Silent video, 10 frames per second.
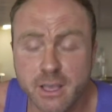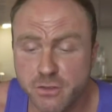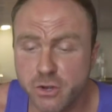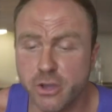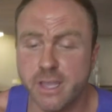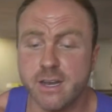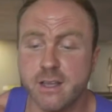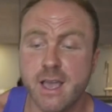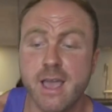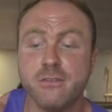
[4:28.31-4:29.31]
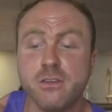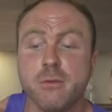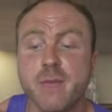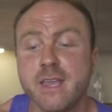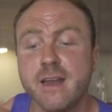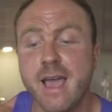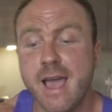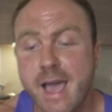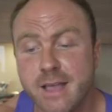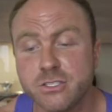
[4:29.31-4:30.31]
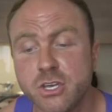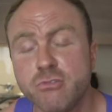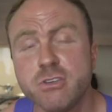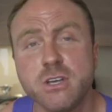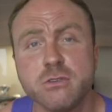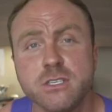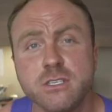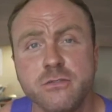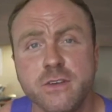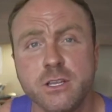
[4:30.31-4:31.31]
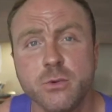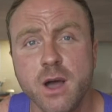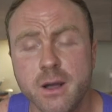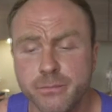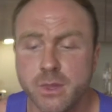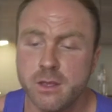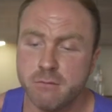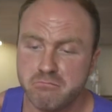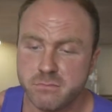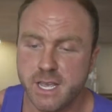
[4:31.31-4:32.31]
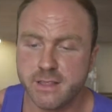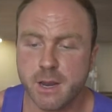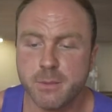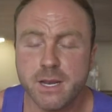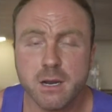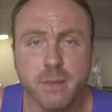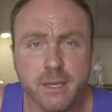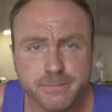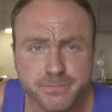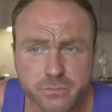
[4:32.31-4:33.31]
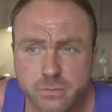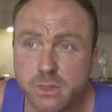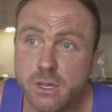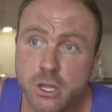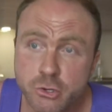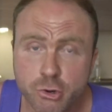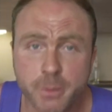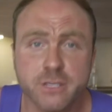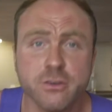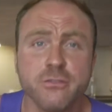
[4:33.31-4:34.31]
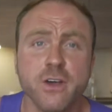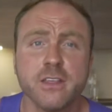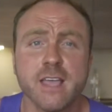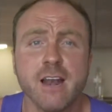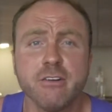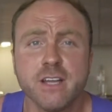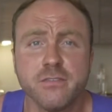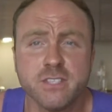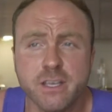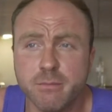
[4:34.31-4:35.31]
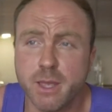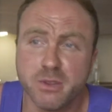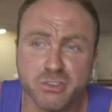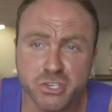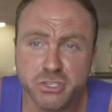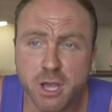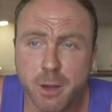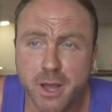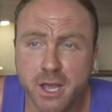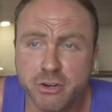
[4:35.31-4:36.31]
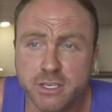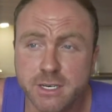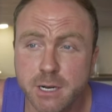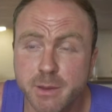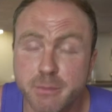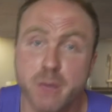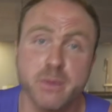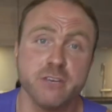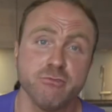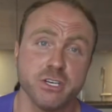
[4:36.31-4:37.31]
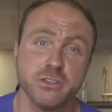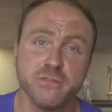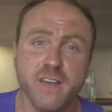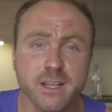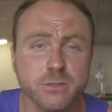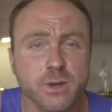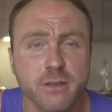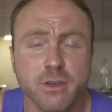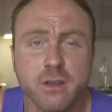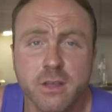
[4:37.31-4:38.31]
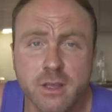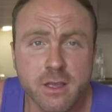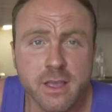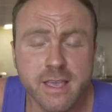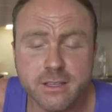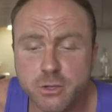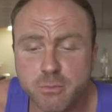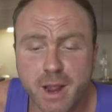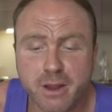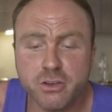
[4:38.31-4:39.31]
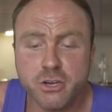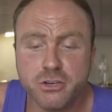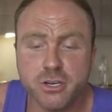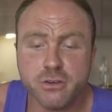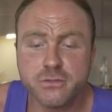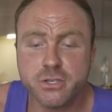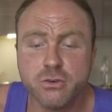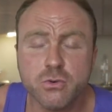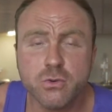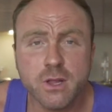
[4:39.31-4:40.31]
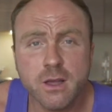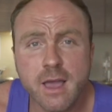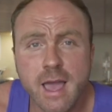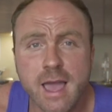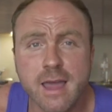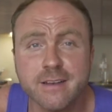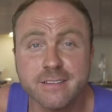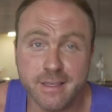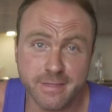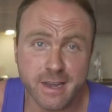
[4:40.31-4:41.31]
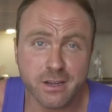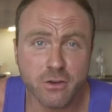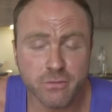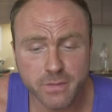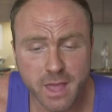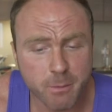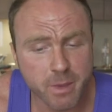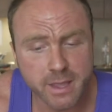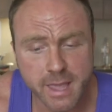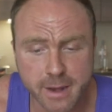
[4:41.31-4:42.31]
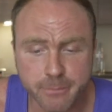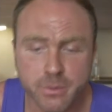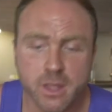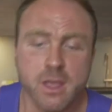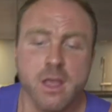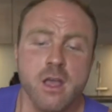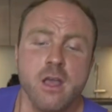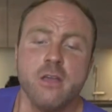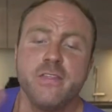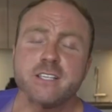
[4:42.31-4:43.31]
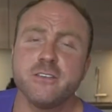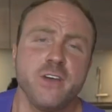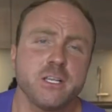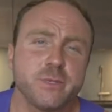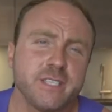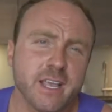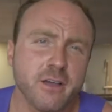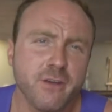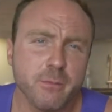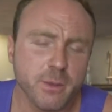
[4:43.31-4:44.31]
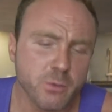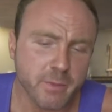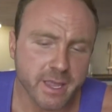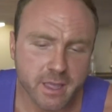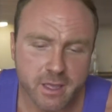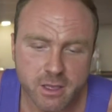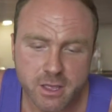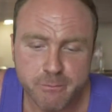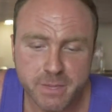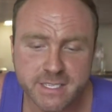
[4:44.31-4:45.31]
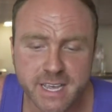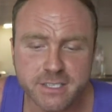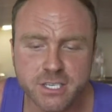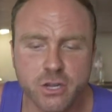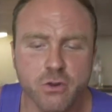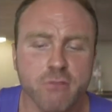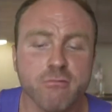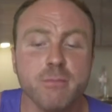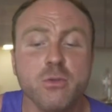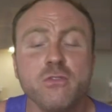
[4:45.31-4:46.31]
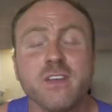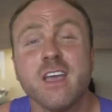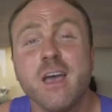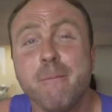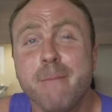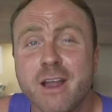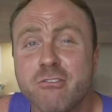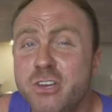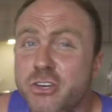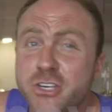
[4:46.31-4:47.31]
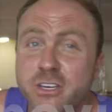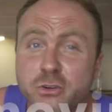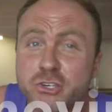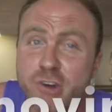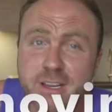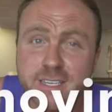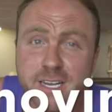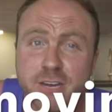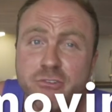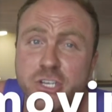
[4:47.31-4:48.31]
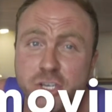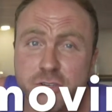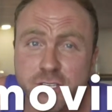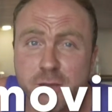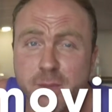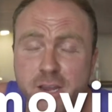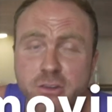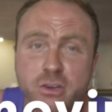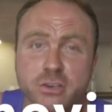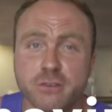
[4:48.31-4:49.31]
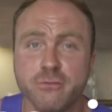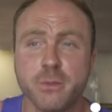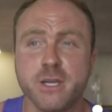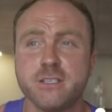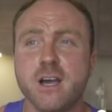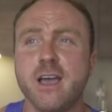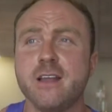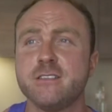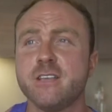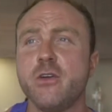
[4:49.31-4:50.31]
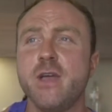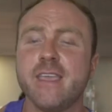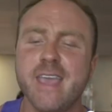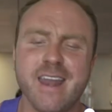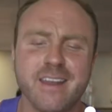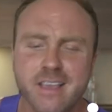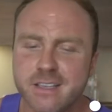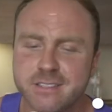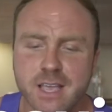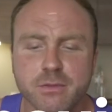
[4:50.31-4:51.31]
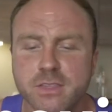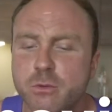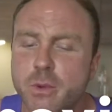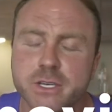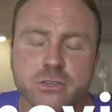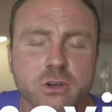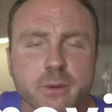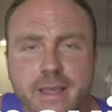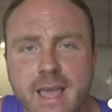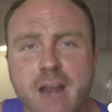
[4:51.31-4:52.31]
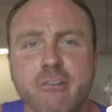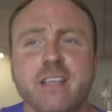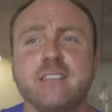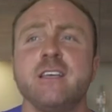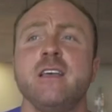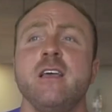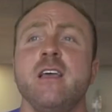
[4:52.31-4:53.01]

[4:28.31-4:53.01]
If you're not making as good a results as you feel you are, take that up a little bit. Drop into a further calorie deficit, maybe reduce carbohydrates a little bit, maybe reduce fats, whatever is your macronutrient of tool, and then go from there. But again, that's the first mistake I find people make. Mistake 2, removing a macronutrient or drastically reducing a macronutrient from your diet. So again, same thing when we're talking about calories.